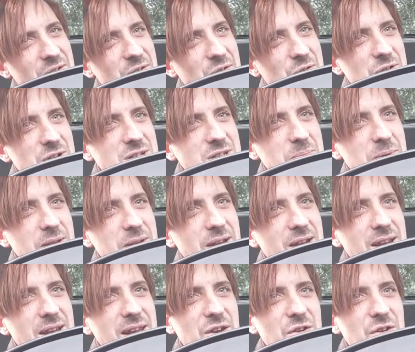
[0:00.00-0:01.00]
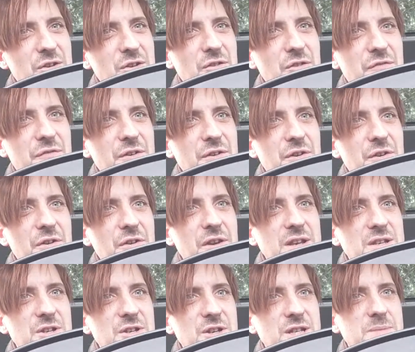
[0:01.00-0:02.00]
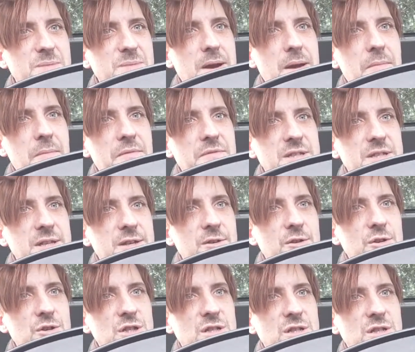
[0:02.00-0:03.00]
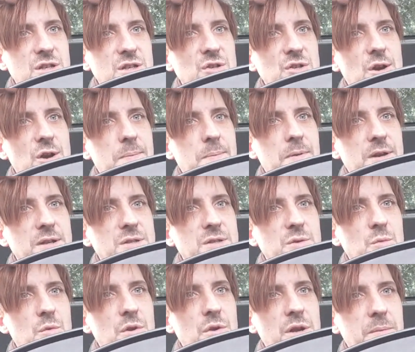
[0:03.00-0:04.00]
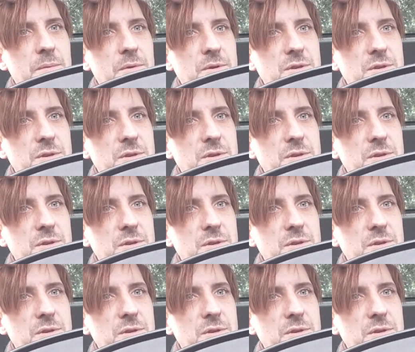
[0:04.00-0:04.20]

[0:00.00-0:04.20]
order to be a leader in your field you need to experiment with technology. It does not apply to Wonderbox.